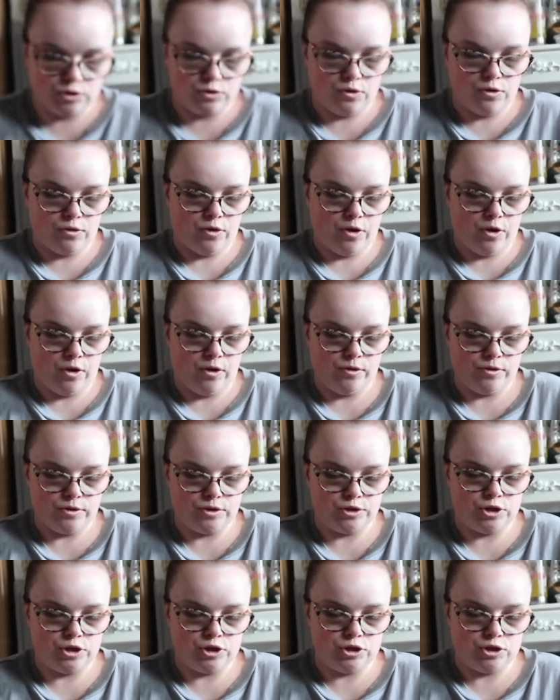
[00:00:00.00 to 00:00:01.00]
those
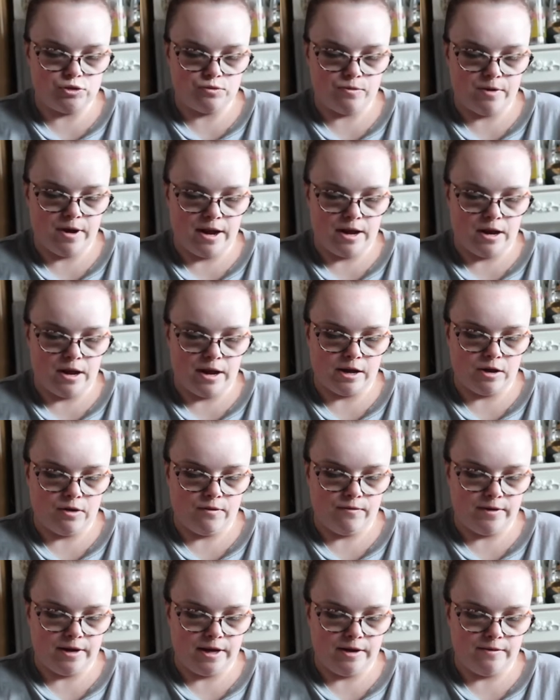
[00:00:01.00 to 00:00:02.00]
just to wear like
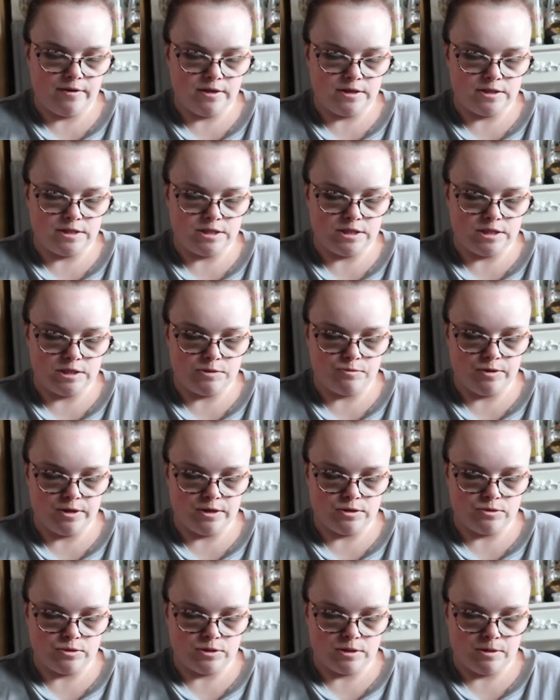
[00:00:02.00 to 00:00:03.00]
off an evening at Disney
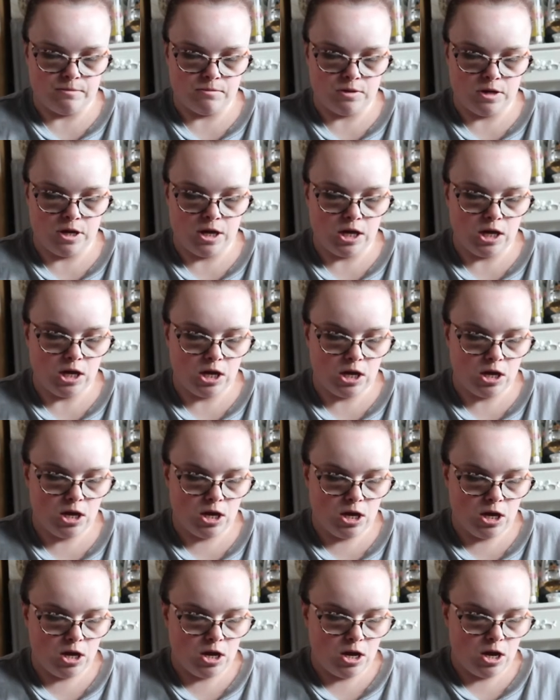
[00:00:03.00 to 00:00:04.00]
Springs or something.
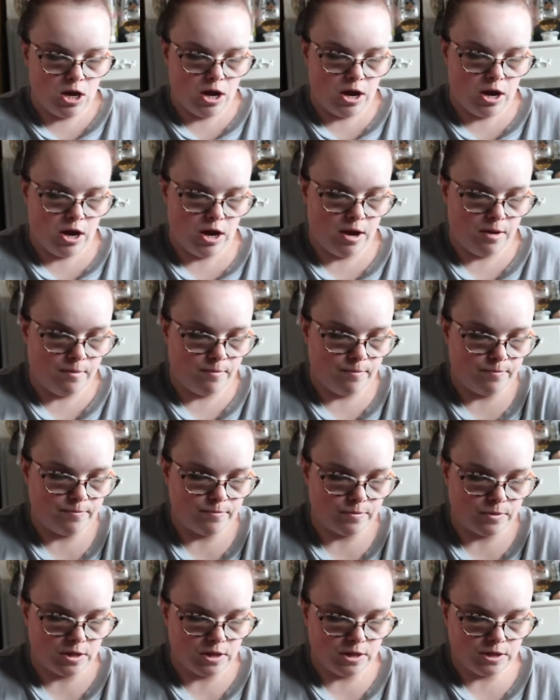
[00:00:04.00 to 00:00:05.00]
So I'm
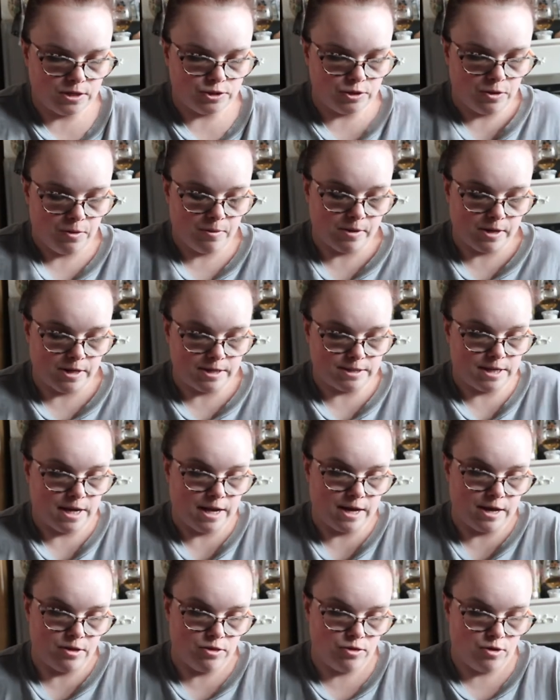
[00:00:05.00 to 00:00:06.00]
gonna
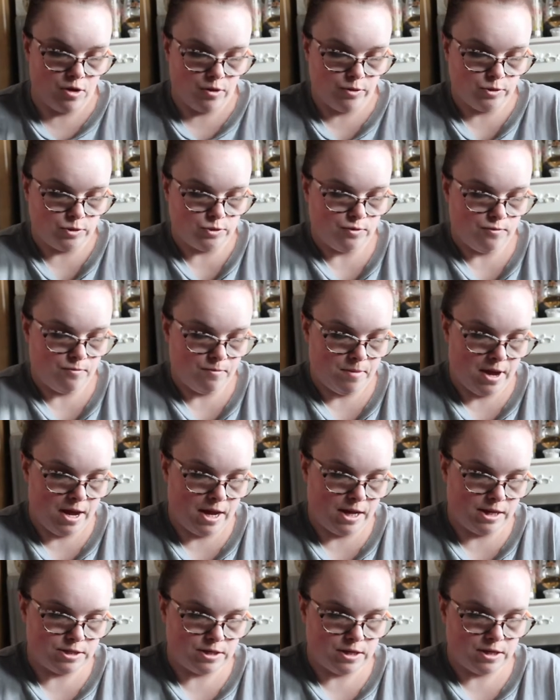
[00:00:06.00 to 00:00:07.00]
take those with
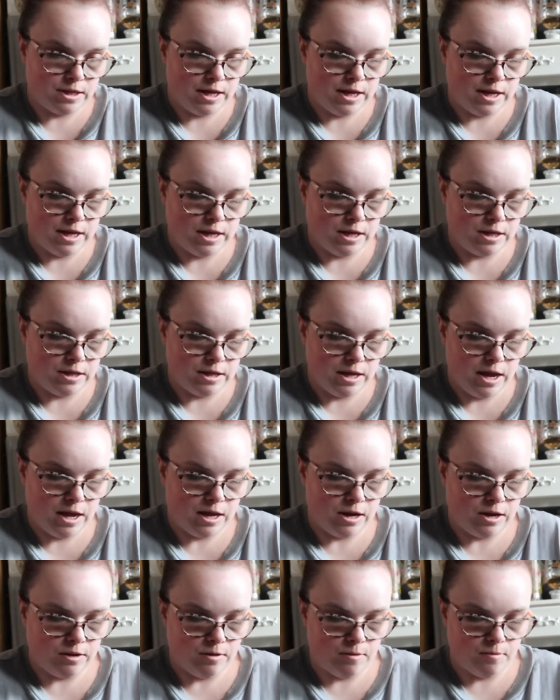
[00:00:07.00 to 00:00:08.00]
me. So they're
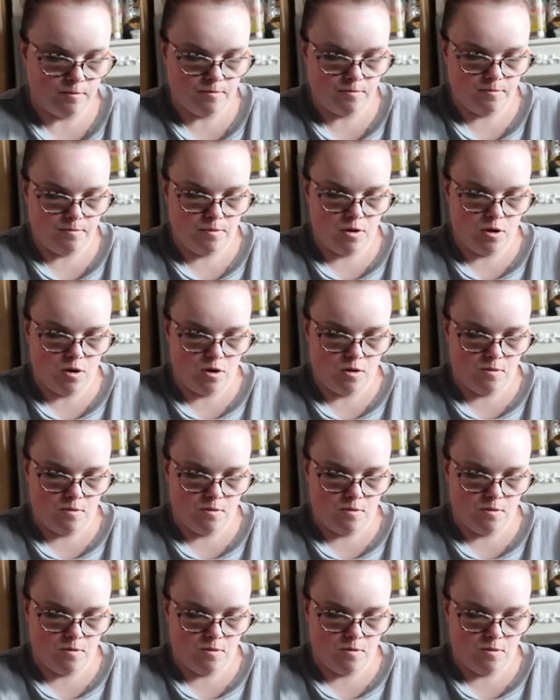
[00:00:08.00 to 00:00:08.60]
gonna pop